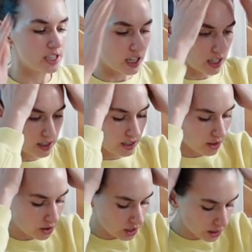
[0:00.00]
done. I
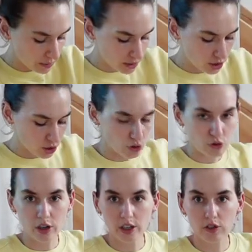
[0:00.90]
look a little bit
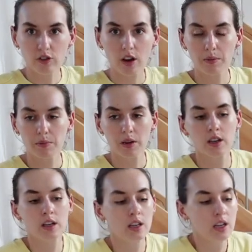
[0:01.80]
destroyed from
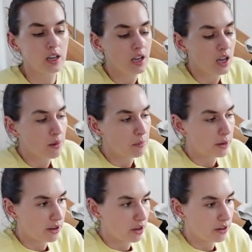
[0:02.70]

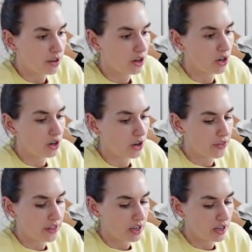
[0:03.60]
putting on all
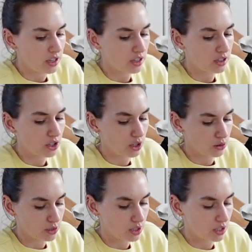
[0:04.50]
the
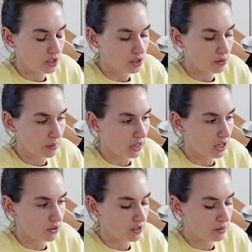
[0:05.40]
clothes to make the
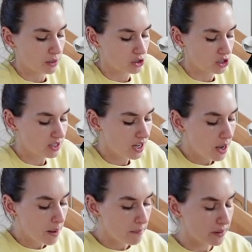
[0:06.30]
outfit pictures.
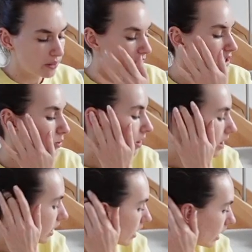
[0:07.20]
But there is one
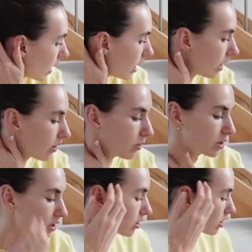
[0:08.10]
thing that I want to